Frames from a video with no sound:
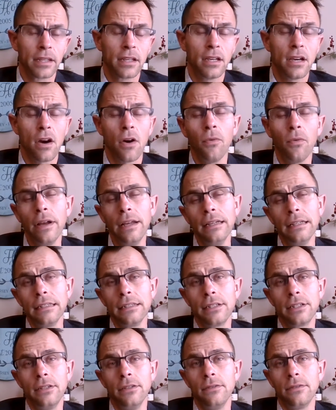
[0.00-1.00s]
go
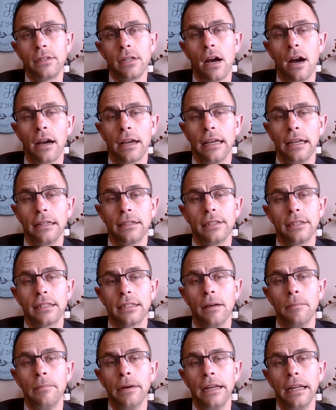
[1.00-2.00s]
into talking to
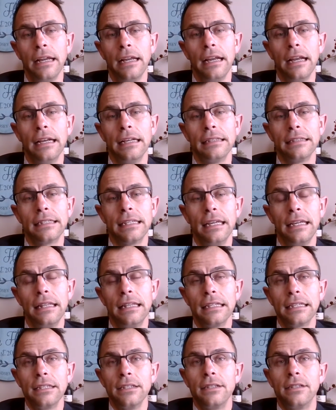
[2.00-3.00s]
somebody and say,
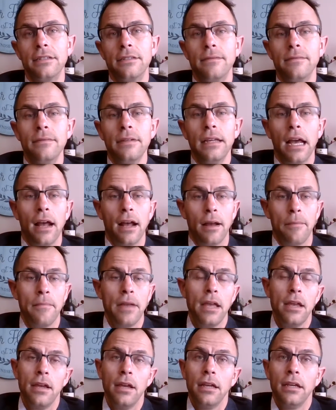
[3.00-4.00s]
this is,
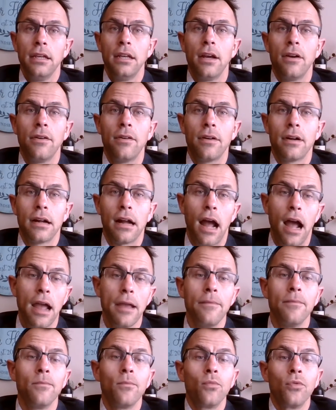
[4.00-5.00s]

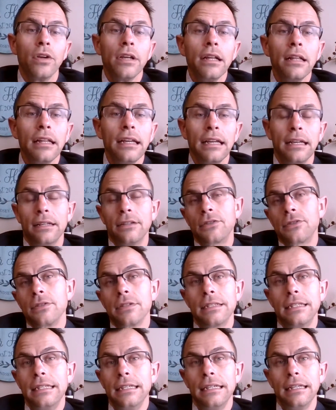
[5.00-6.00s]
I'm really
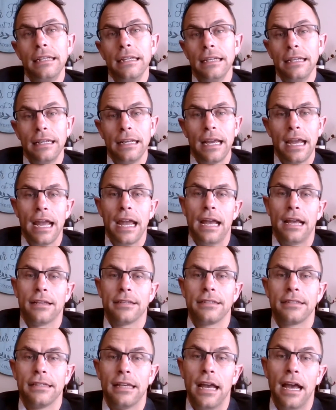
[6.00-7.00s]
interested in
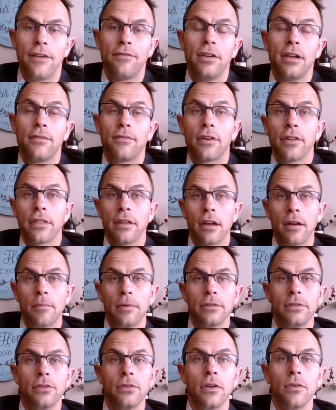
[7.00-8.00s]
X. Have you ever thought
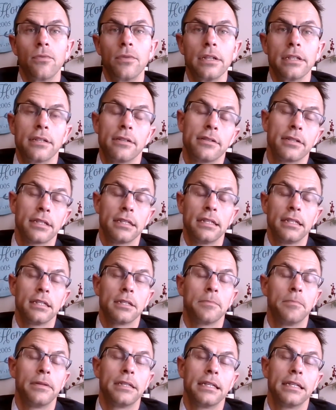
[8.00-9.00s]
about doing research in this
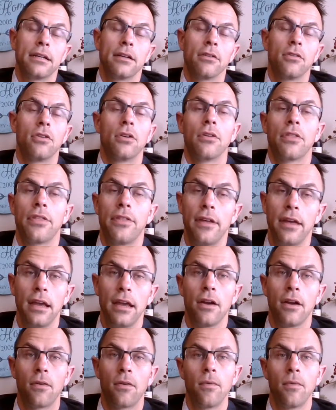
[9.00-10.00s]
particular
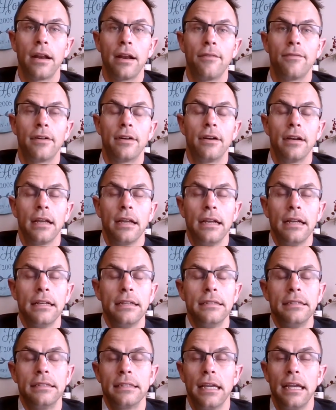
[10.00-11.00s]
thing, or whatever it
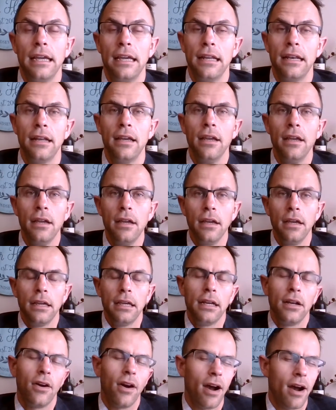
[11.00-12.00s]
is? And,
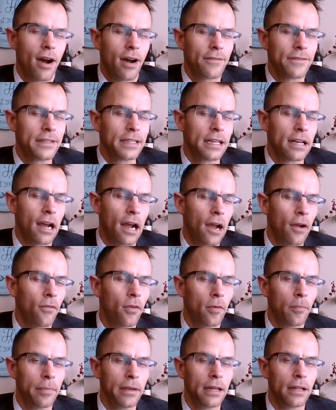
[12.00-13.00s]
often I
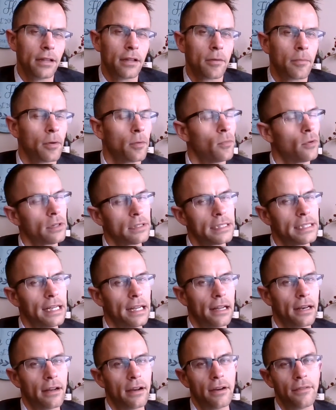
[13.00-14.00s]
will be a little bit more
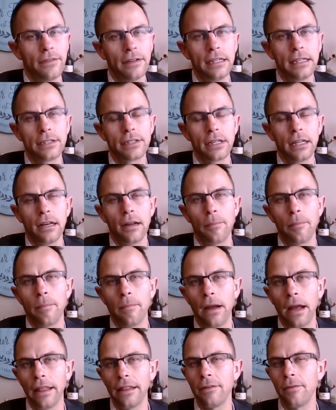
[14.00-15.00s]
standoffish, and
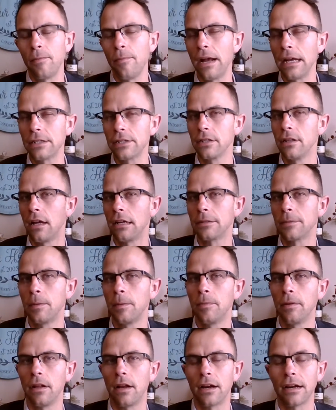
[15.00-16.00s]
I imagine lots of
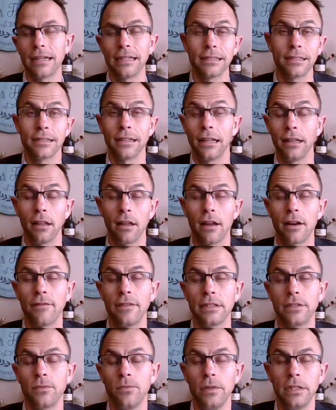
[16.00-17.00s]
people are, because a lot of
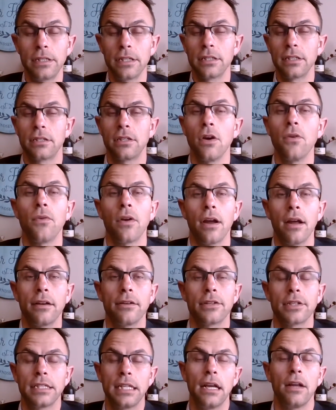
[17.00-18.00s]
us, we just don't
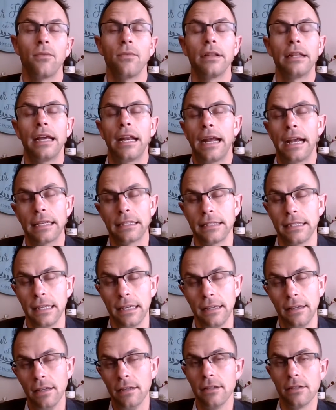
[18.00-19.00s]
understand what that X
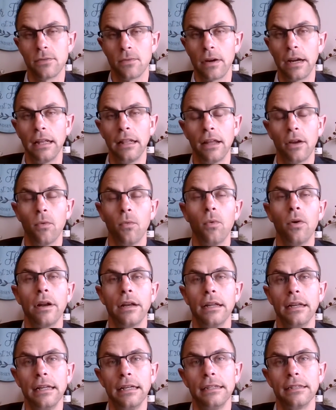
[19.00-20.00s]
is, right? Like what
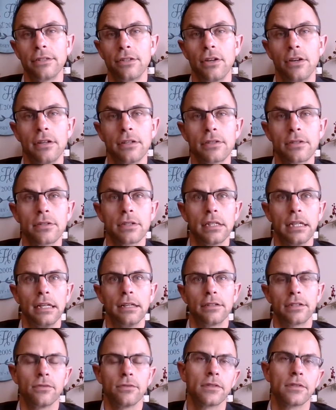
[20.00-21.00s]
it is you're interested in.
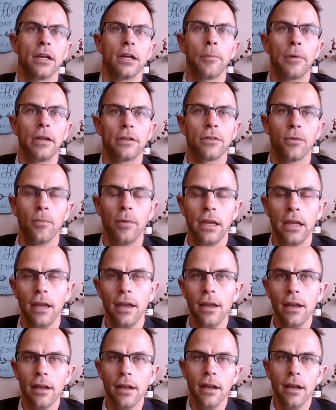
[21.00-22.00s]
So if somebody told me,
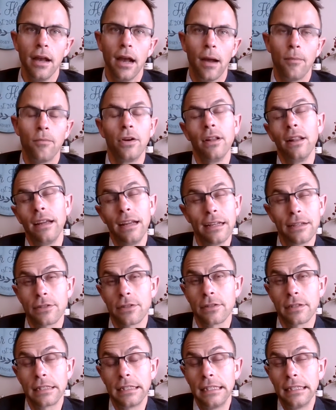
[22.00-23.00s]
I'm really
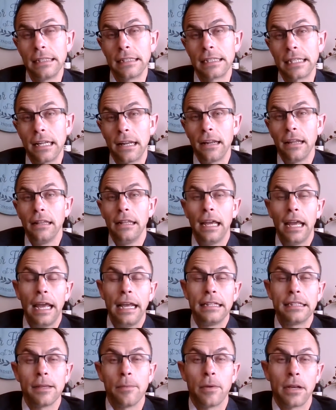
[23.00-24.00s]
interested in studying the
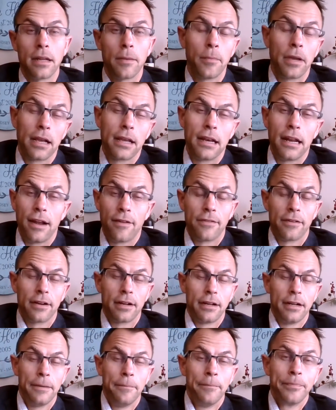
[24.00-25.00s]
AIDS epidemic in
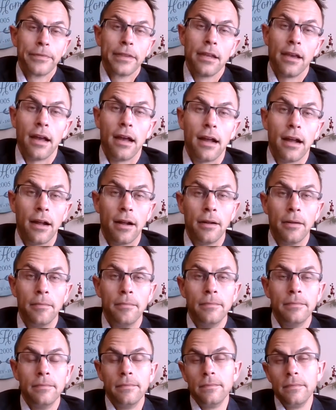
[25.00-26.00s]
Africa, or,
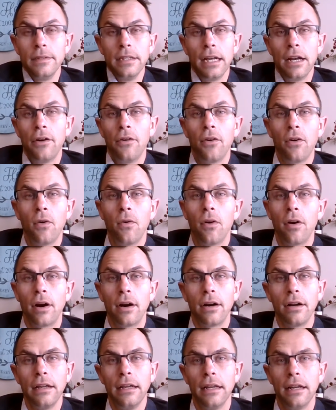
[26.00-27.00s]

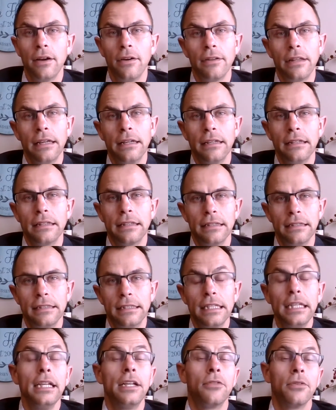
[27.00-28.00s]
the
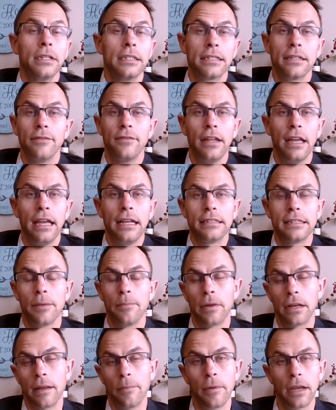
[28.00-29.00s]
decrease of the AIDS
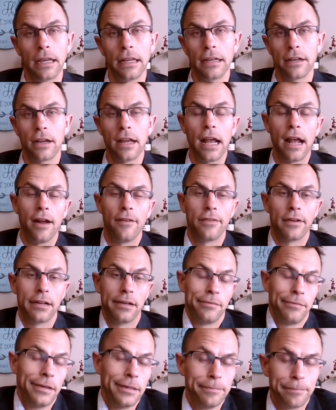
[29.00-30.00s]
epidemic in Africa.
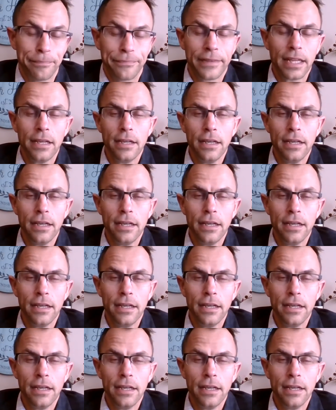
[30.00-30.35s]
Well,